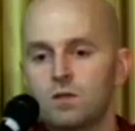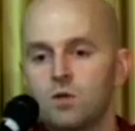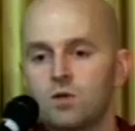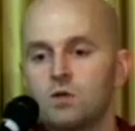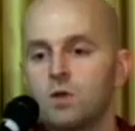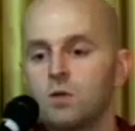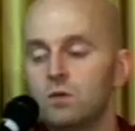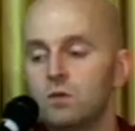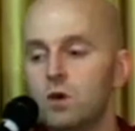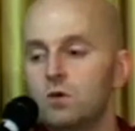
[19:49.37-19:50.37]
All these
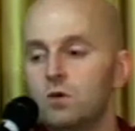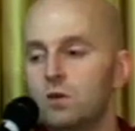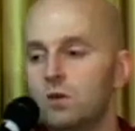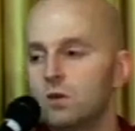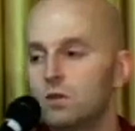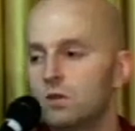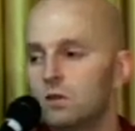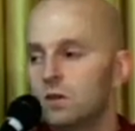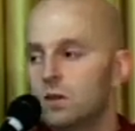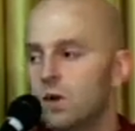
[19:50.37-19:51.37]
people know that they're
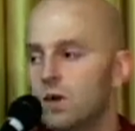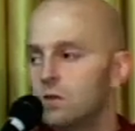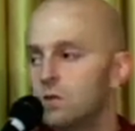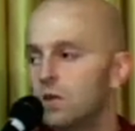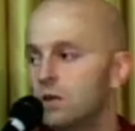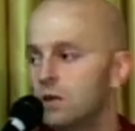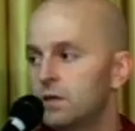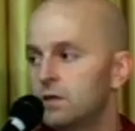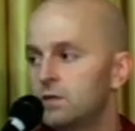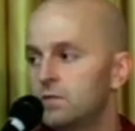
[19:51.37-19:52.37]
about to be
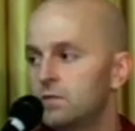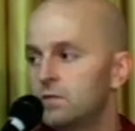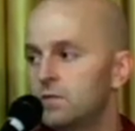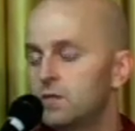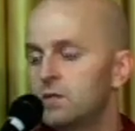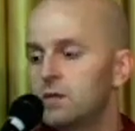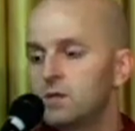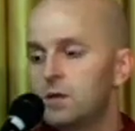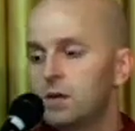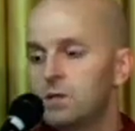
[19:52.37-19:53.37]
killing these
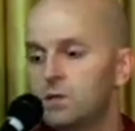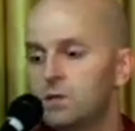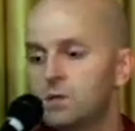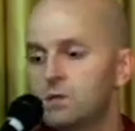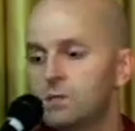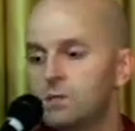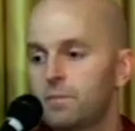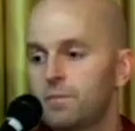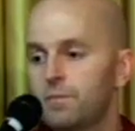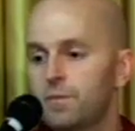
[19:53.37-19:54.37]
innocent animals.
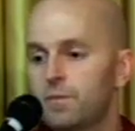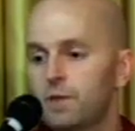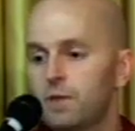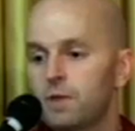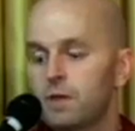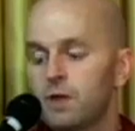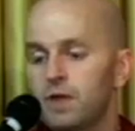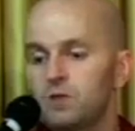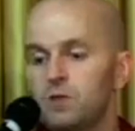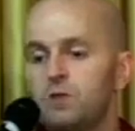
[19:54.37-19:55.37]

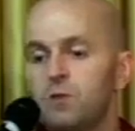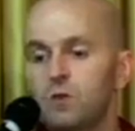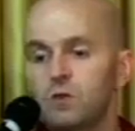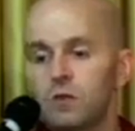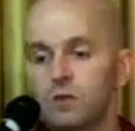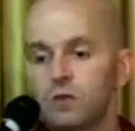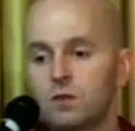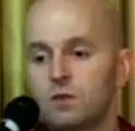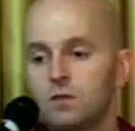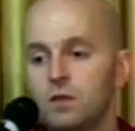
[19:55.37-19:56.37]
And so fortunately,
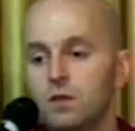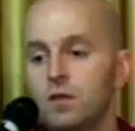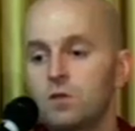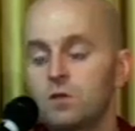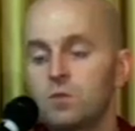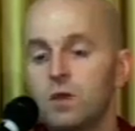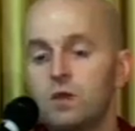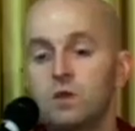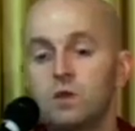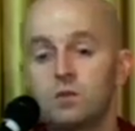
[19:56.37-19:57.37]
the king was
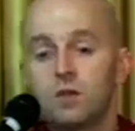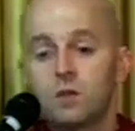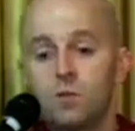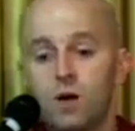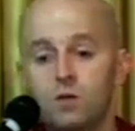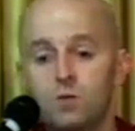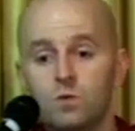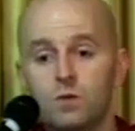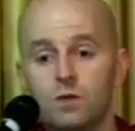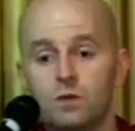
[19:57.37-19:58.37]
married to a very wise
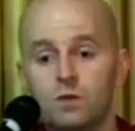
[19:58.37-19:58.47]
woman.